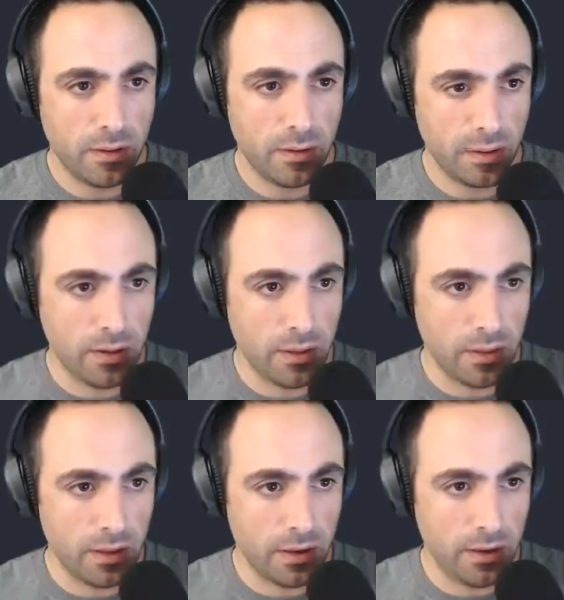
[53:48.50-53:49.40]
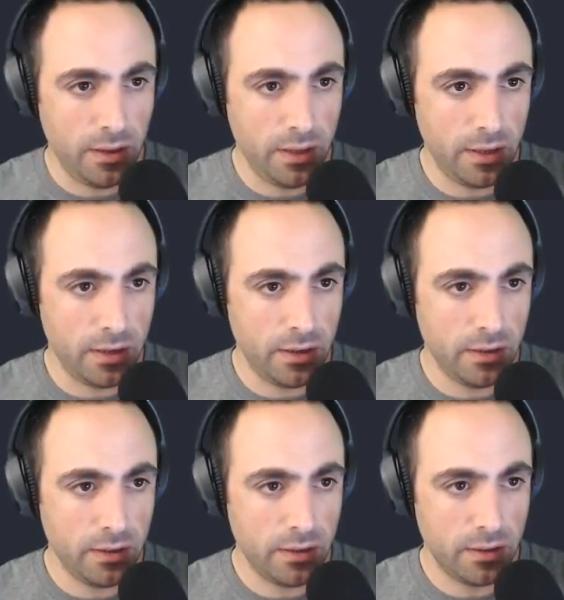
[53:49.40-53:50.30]
And then here,
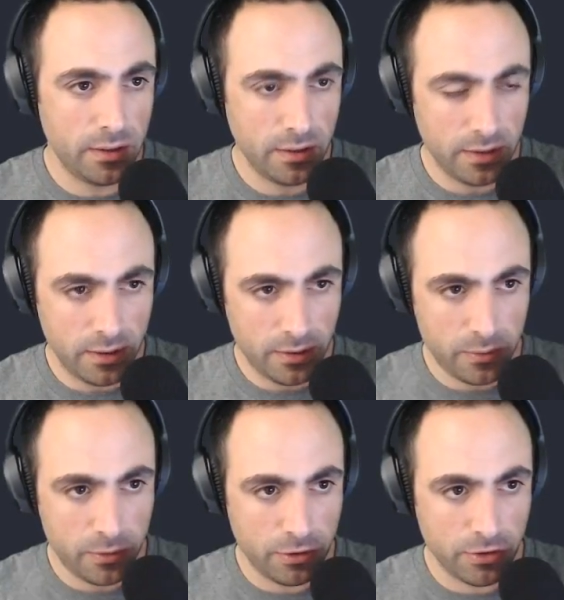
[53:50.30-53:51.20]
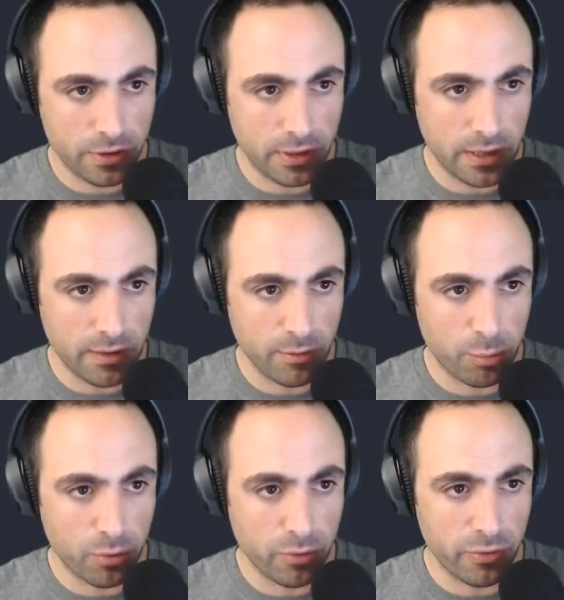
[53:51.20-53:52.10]
we're just going to have a
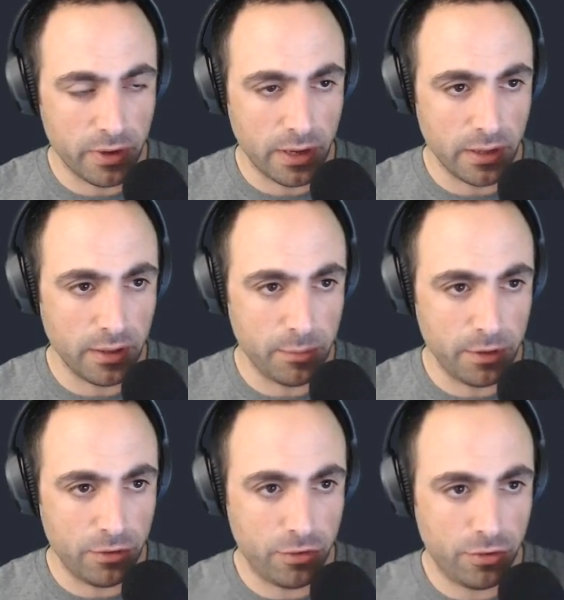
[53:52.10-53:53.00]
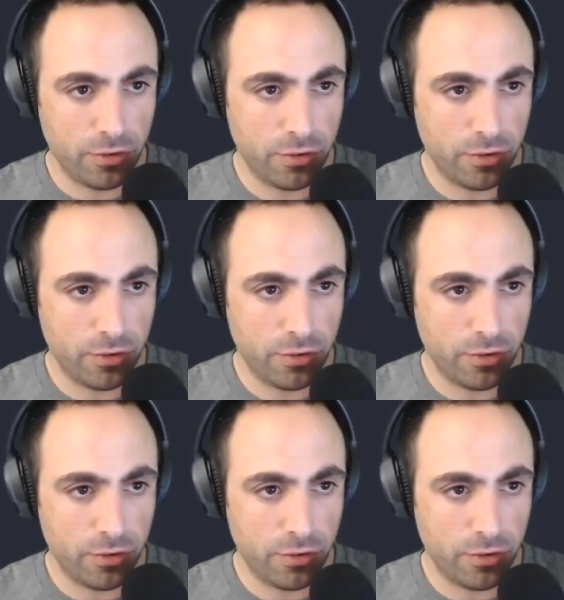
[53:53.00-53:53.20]
profile image.